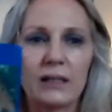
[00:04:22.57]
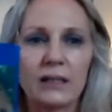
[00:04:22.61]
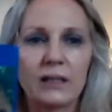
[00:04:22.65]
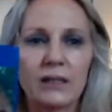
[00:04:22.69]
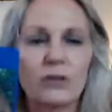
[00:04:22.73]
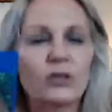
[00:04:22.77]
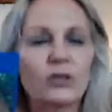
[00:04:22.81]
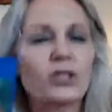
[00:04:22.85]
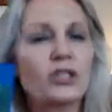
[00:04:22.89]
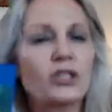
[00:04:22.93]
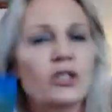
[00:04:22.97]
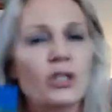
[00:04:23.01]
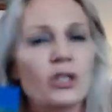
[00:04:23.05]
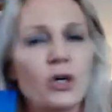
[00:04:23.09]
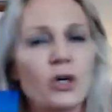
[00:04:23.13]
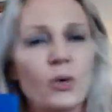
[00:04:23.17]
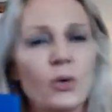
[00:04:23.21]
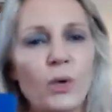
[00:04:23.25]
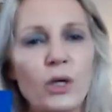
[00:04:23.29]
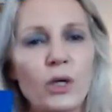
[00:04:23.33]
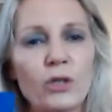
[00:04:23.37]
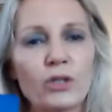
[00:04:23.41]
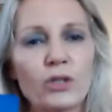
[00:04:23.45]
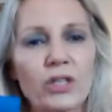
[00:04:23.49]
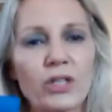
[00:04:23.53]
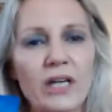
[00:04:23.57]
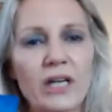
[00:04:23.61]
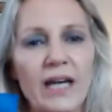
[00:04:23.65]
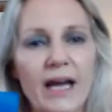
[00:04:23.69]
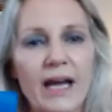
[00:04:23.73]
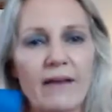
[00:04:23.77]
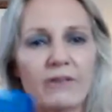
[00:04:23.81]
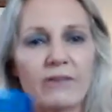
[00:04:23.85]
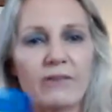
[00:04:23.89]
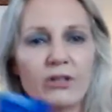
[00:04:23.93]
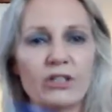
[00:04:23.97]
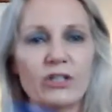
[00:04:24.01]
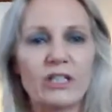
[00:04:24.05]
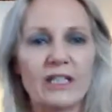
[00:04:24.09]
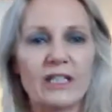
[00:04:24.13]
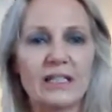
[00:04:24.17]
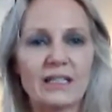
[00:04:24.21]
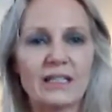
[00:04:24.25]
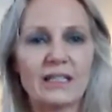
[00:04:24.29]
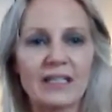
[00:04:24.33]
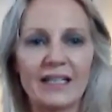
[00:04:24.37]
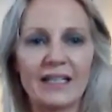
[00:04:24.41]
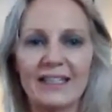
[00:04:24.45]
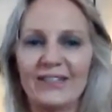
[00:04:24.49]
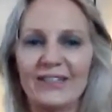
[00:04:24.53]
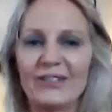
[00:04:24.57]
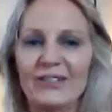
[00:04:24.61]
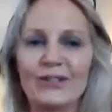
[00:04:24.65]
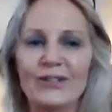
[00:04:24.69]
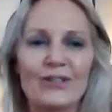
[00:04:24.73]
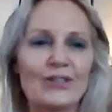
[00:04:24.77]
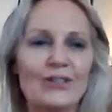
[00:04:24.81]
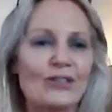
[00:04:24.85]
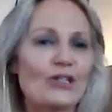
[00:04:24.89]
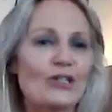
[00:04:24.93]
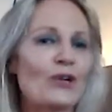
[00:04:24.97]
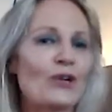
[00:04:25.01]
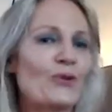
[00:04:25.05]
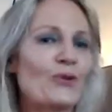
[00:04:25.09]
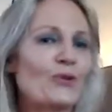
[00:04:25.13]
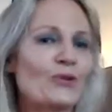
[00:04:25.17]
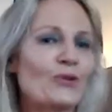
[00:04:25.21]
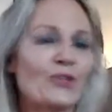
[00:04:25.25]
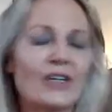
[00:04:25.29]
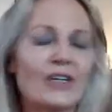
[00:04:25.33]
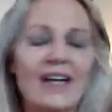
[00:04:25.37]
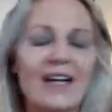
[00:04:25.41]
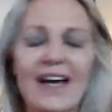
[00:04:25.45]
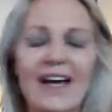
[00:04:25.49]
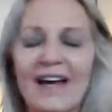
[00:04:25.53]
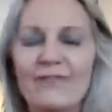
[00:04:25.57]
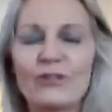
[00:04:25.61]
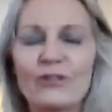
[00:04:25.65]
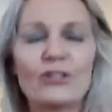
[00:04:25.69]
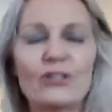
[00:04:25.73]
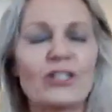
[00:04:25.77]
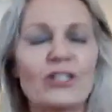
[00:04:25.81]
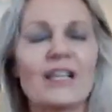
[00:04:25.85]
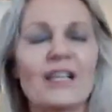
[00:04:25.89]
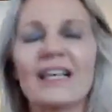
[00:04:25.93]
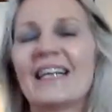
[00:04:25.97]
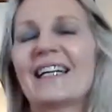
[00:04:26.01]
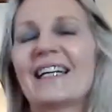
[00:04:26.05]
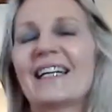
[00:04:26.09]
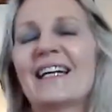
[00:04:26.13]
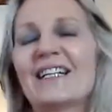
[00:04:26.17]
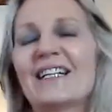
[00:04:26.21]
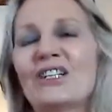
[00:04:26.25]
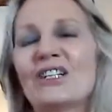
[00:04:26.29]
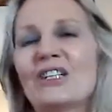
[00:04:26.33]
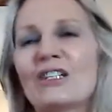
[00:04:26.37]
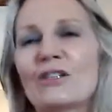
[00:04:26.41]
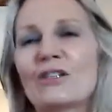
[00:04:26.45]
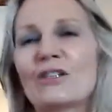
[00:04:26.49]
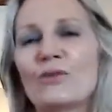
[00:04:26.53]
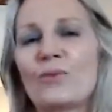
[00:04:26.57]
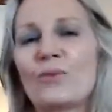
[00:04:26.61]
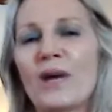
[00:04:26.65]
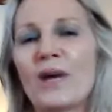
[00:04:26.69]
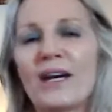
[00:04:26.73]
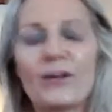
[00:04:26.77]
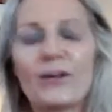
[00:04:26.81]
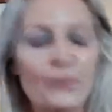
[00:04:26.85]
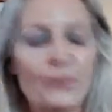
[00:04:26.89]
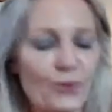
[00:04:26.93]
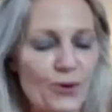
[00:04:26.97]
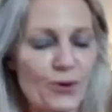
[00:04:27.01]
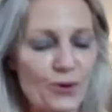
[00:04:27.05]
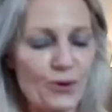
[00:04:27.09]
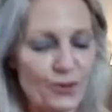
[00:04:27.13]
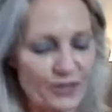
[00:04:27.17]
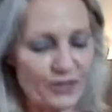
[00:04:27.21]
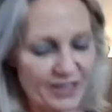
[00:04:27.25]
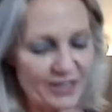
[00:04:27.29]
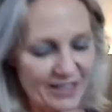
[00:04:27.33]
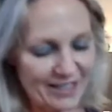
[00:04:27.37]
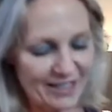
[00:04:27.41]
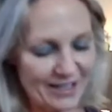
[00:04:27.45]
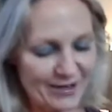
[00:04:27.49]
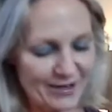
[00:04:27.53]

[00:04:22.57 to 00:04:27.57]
There's no one who's going to have your genius like you do. There's no one who's going to have like, that's just the way it rolls,